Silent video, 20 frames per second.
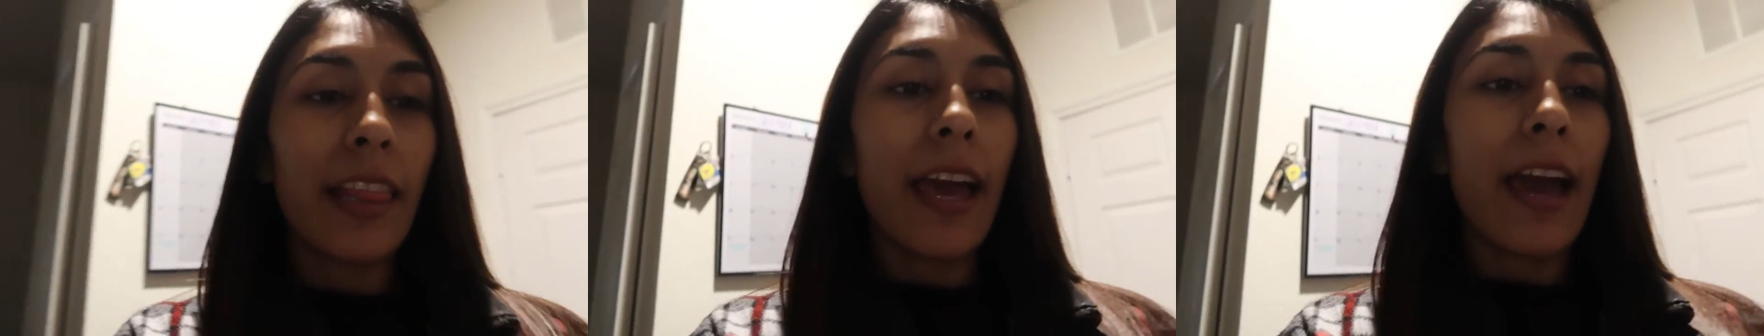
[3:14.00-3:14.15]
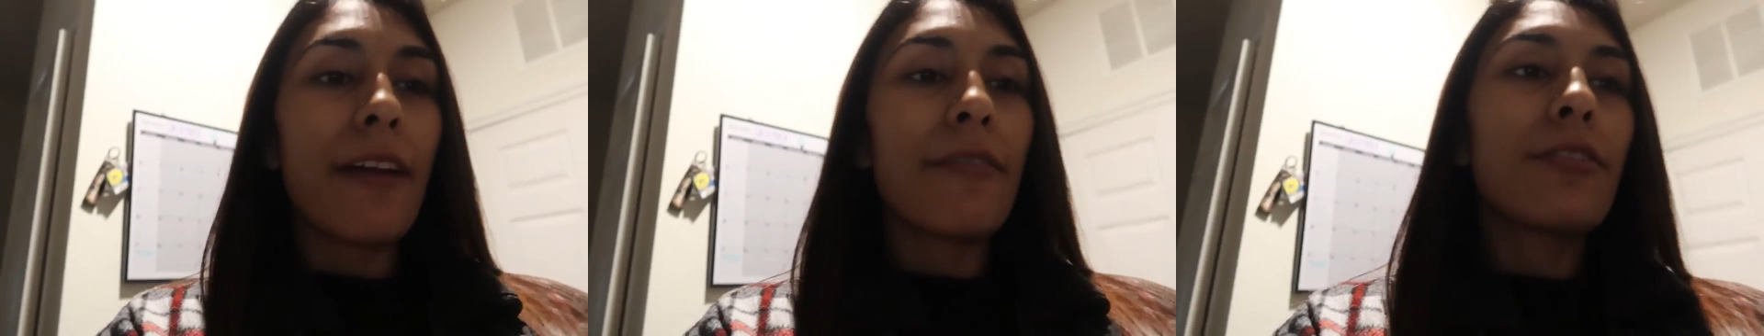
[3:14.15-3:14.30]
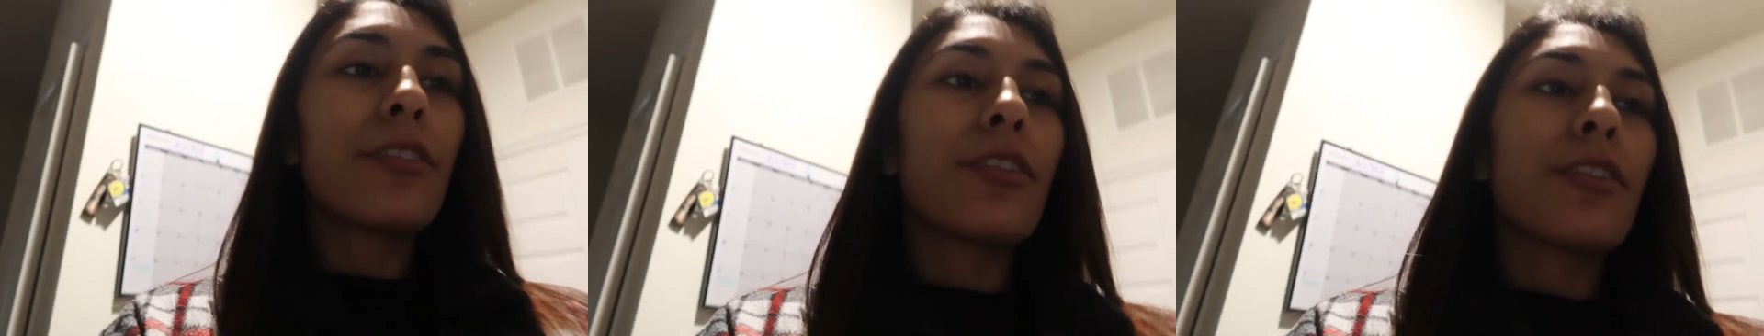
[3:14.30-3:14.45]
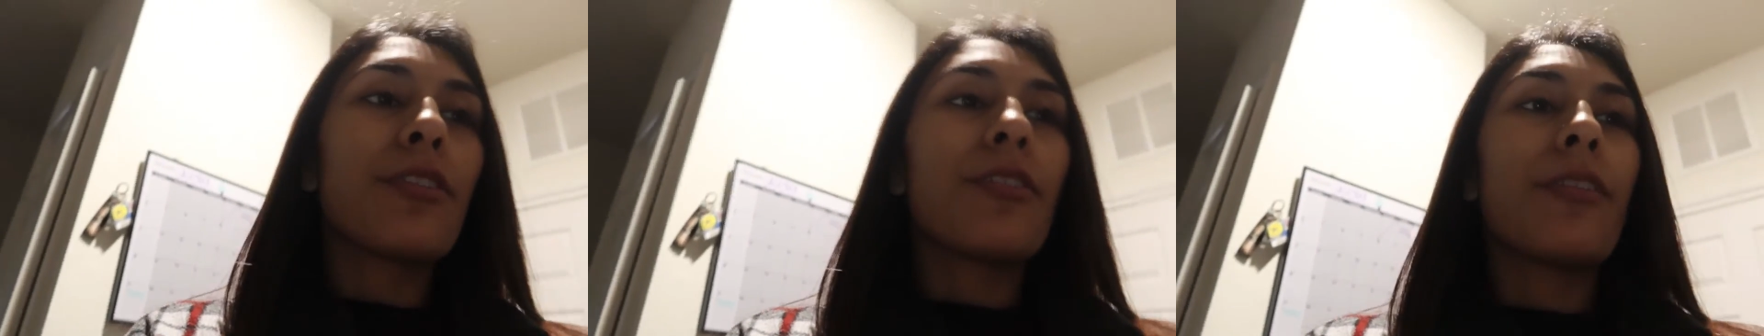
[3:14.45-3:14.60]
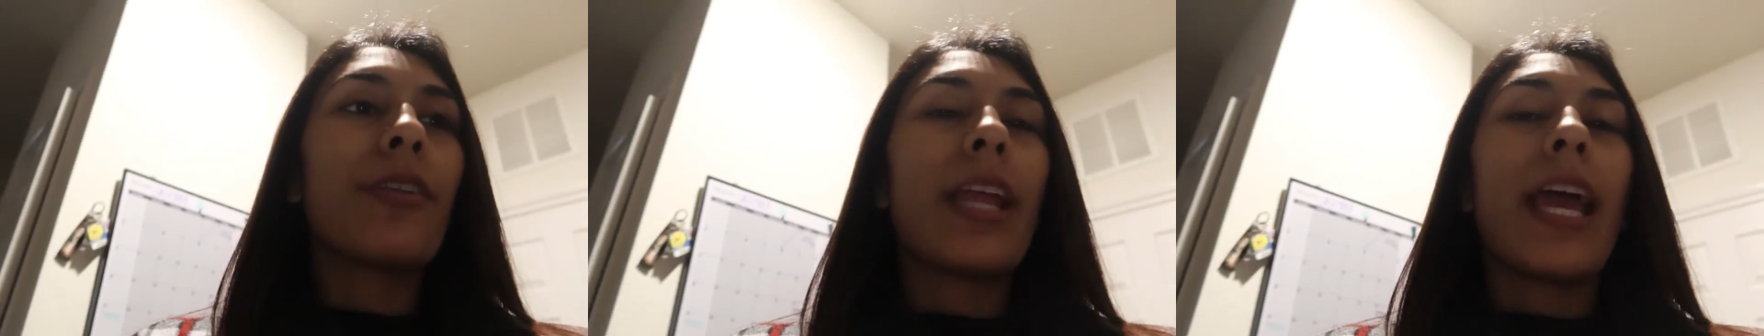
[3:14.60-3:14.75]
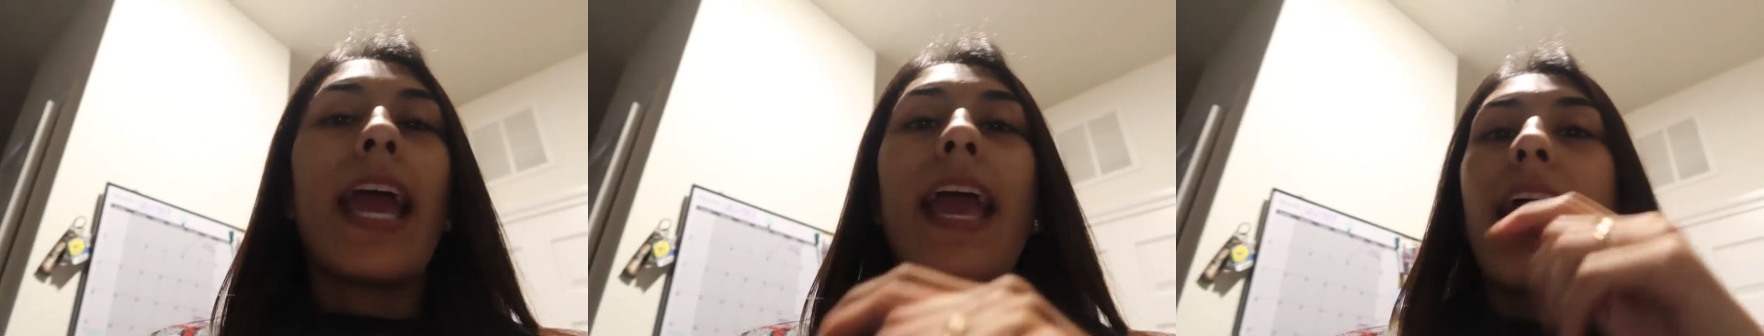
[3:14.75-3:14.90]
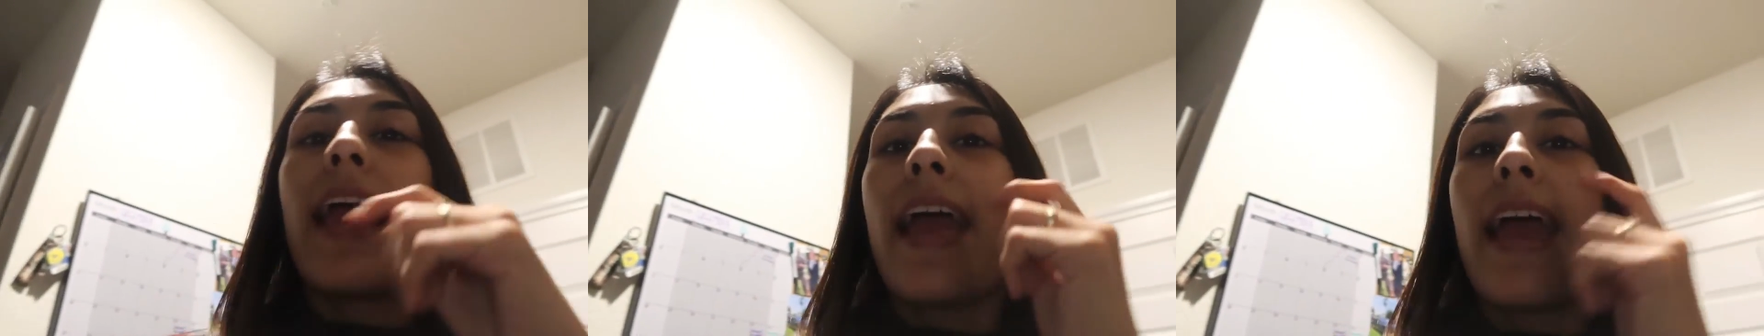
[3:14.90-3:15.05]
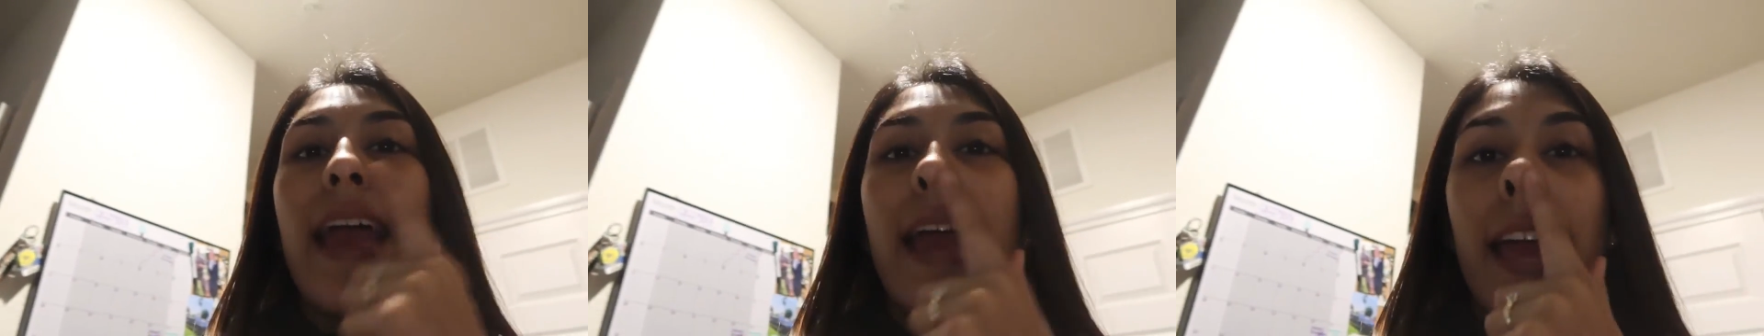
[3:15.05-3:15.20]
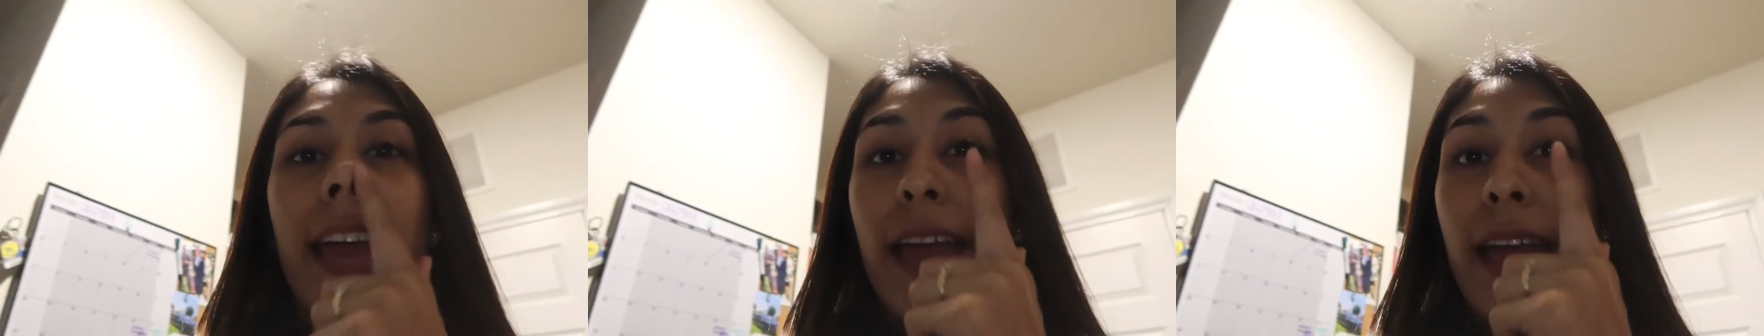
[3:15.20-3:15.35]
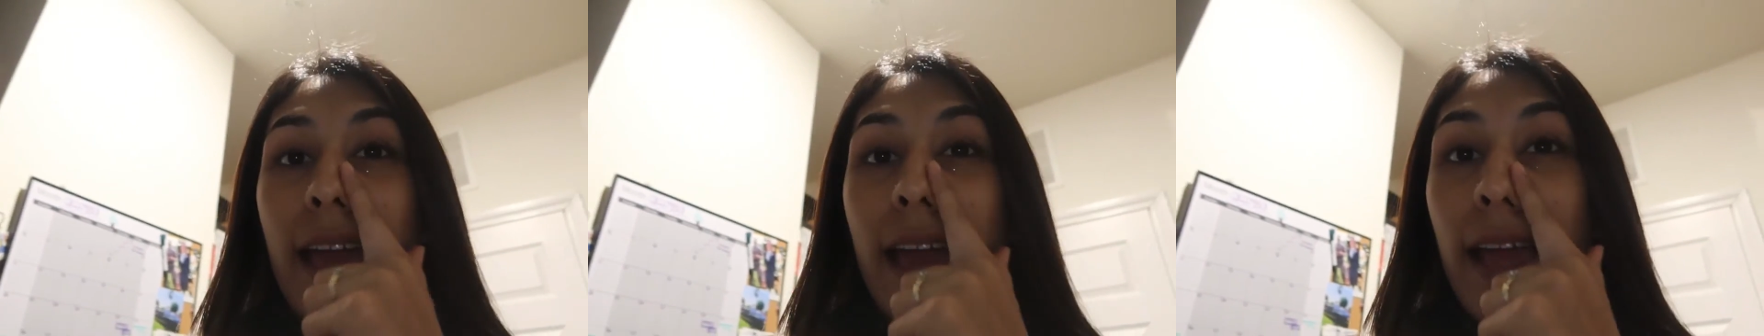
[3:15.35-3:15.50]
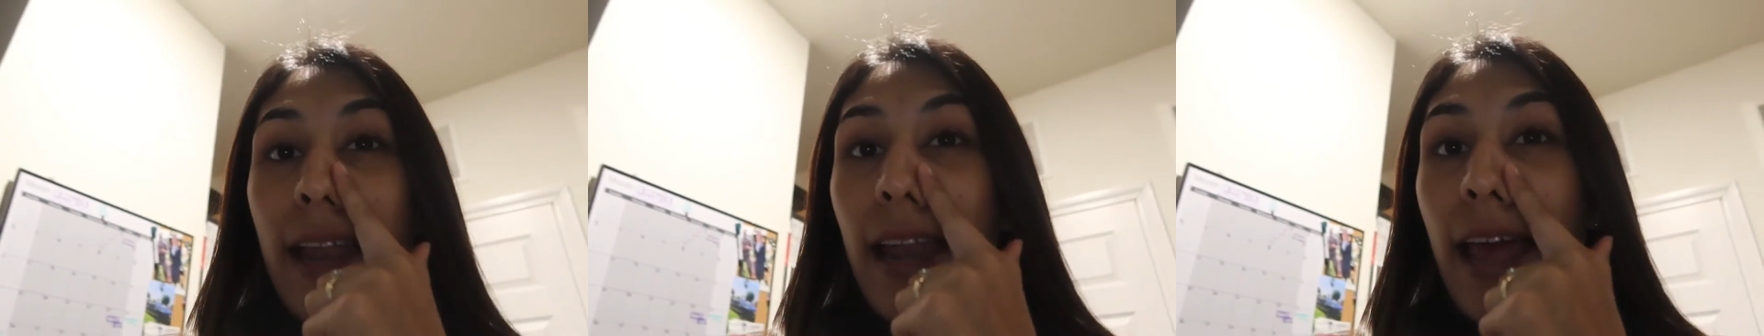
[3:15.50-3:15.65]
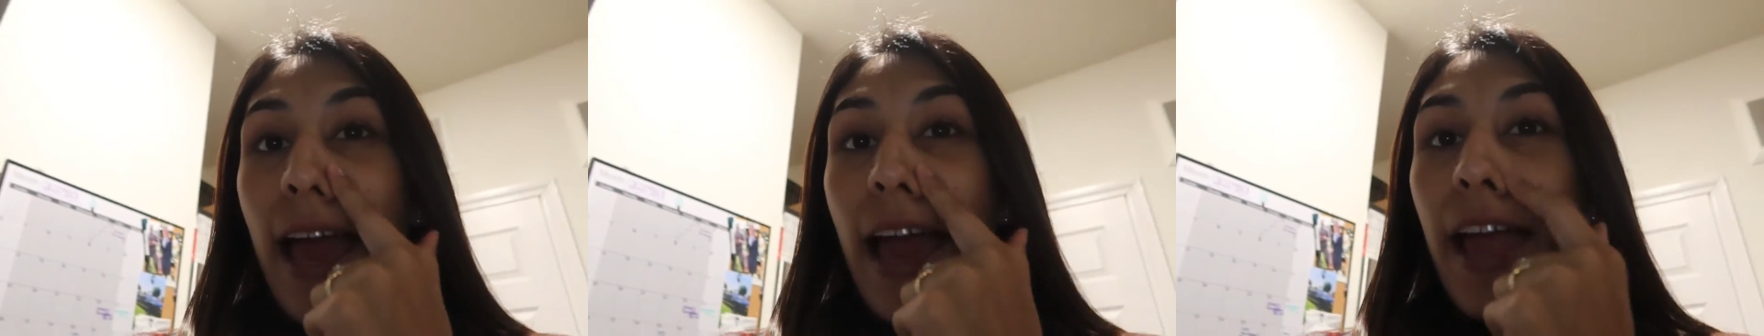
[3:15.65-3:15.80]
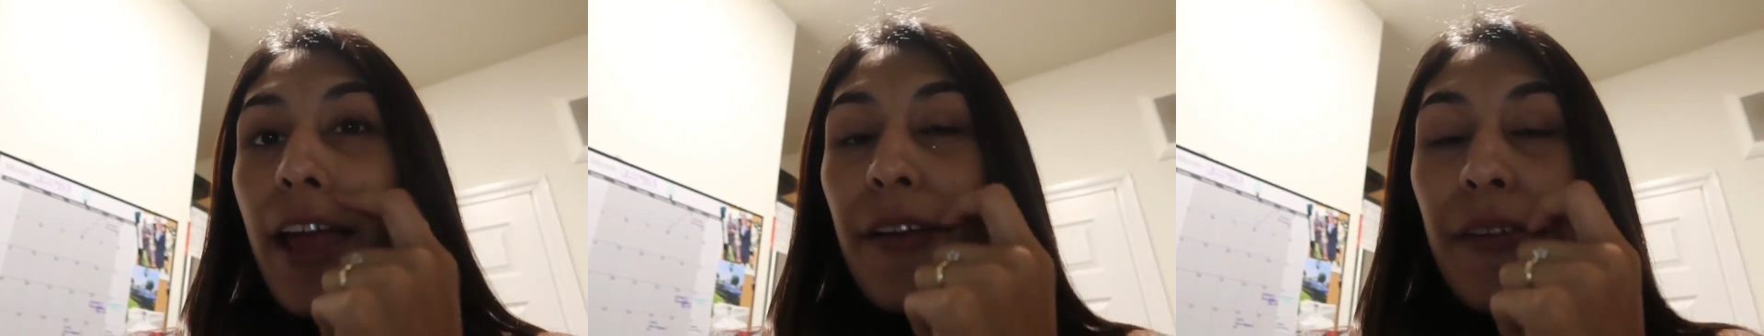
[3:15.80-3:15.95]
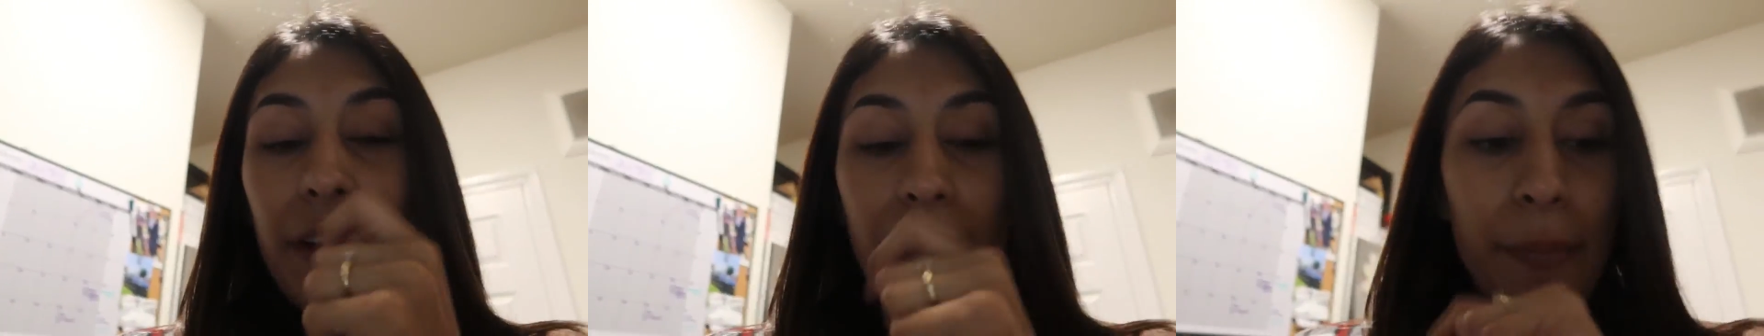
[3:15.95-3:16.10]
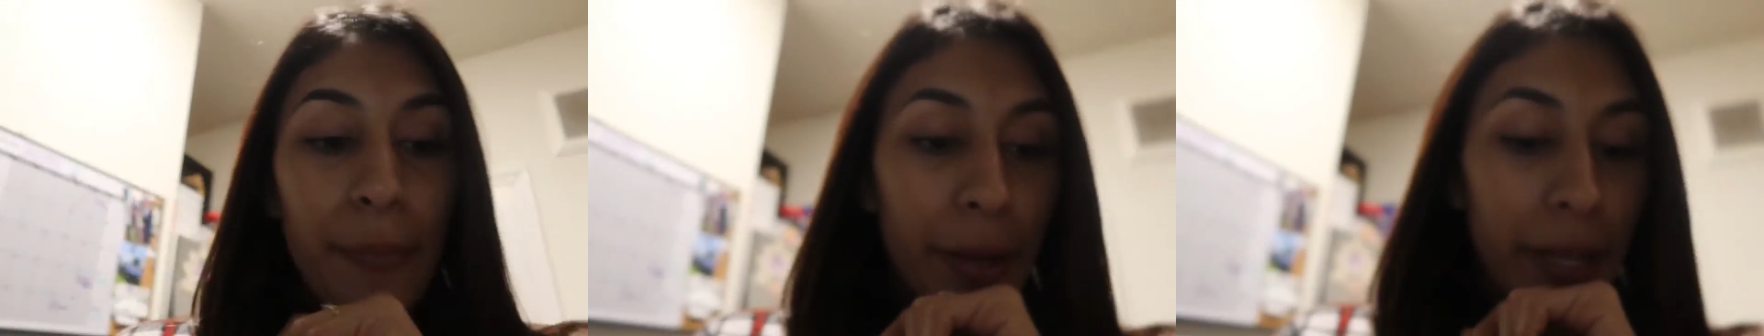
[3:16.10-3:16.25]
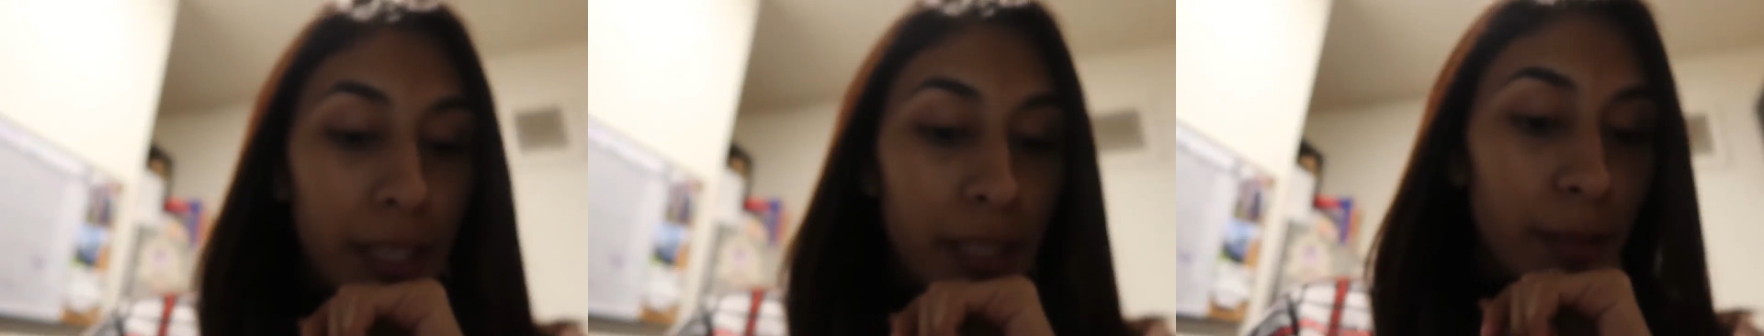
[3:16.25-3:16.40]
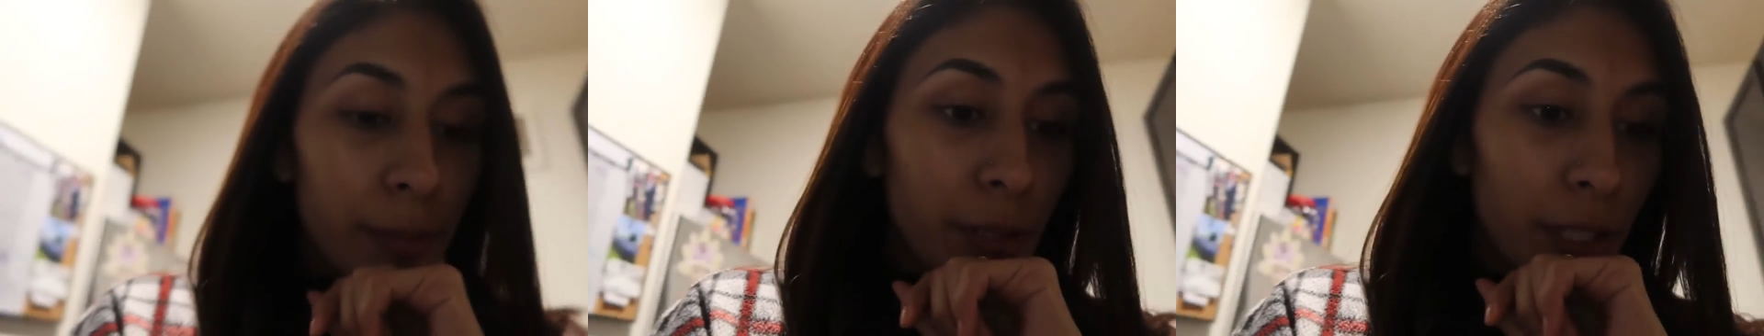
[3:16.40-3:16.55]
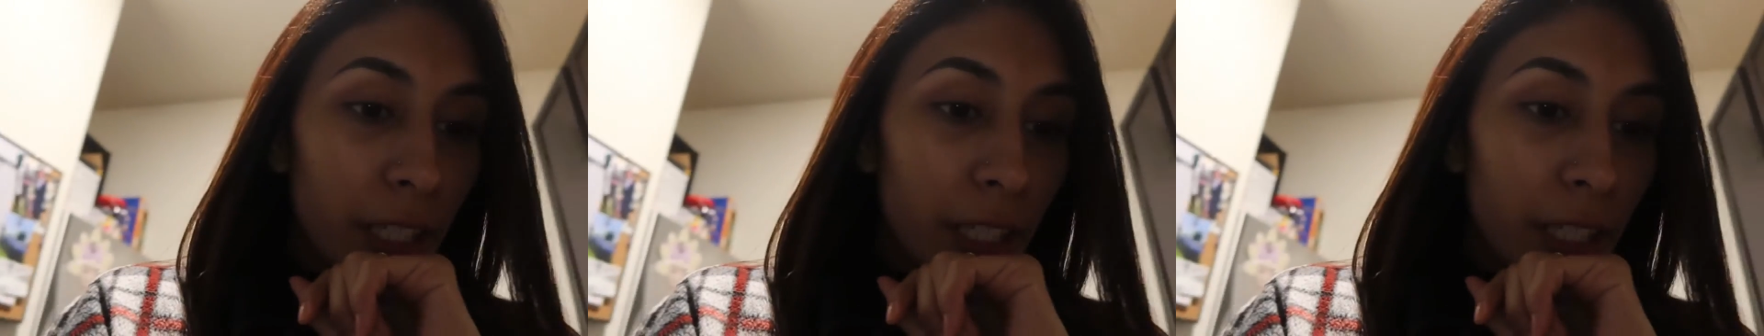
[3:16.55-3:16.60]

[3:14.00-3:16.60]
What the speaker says: in the afternoon and I already picked up